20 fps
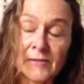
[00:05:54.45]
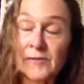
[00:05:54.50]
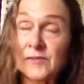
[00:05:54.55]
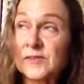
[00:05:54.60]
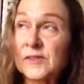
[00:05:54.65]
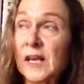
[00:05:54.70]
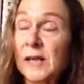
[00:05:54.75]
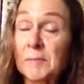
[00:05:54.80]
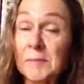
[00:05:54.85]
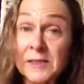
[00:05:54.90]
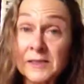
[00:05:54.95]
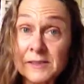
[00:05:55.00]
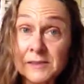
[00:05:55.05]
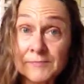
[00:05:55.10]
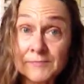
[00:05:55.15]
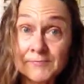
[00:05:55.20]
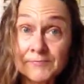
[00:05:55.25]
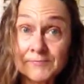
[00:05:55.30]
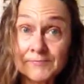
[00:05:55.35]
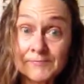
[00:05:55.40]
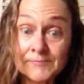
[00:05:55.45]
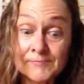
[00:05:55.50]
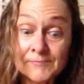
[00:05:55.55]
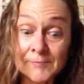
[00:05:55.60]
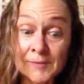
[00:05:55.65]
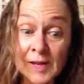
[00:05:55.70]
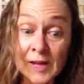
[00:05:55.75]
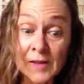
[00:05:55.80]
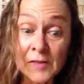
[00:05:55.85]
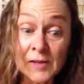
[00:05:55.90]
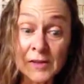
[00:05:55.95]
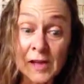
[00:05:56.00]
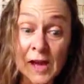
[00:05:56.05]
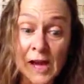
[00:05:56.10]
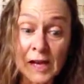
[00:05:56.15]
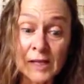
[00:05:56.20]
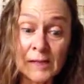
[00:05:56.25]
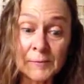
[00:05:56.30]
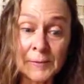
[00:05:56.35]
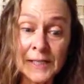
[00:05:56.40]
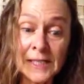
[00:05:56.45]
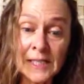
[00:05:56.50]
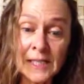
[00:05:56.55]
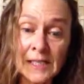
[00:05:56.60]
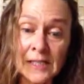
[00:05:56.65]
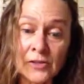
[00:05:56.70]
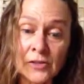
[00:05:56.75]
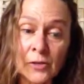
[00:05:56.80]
Sekhmet and the lion being.